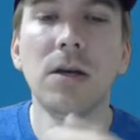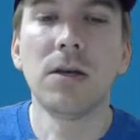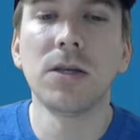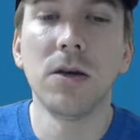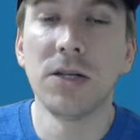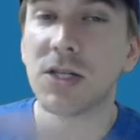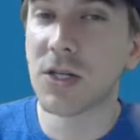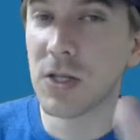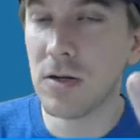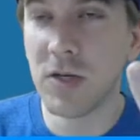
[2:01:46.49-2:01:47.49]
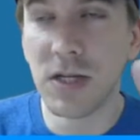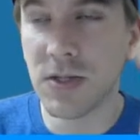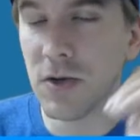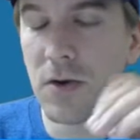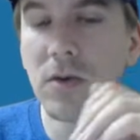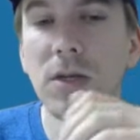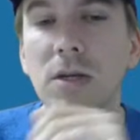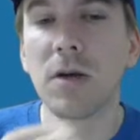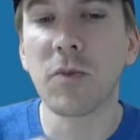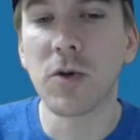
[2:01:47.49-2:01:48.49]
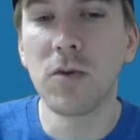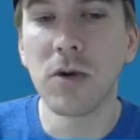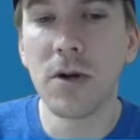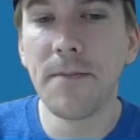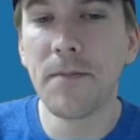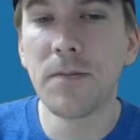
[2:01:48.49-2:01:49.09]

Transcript: So it's just going to be a 0 in the upper corner.